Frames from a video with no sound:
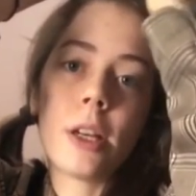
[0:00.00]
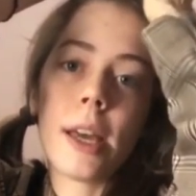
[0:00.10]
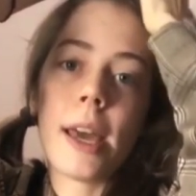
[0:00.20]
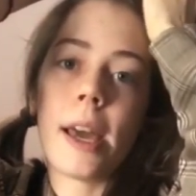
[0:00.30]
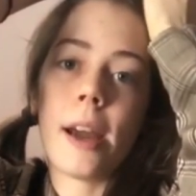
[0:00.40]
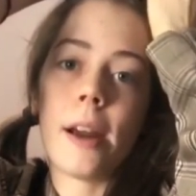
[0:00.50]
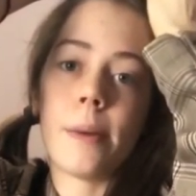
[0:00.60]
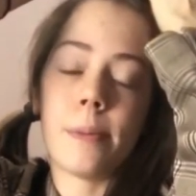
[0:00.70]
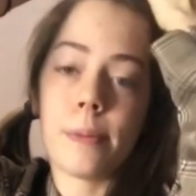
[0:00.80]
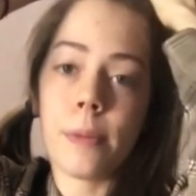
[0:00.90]
hair,
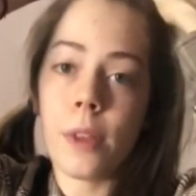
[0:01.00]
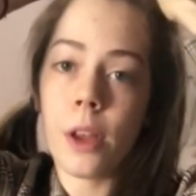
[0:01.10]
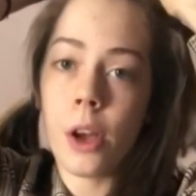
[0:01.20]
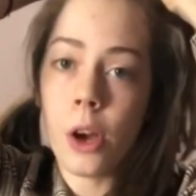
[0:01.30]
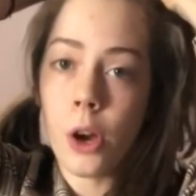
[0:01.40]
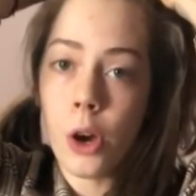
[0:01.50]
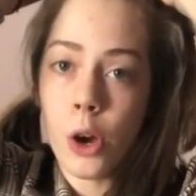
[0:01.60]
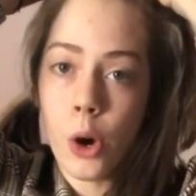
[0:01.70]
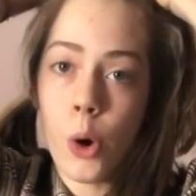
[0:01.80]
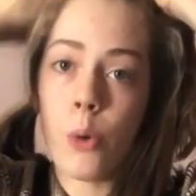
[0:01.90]

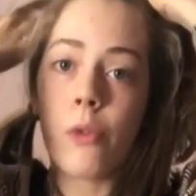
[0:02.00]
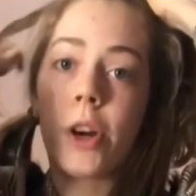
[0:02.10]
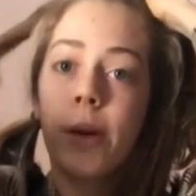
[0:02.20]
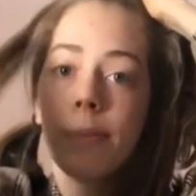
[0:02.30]
over.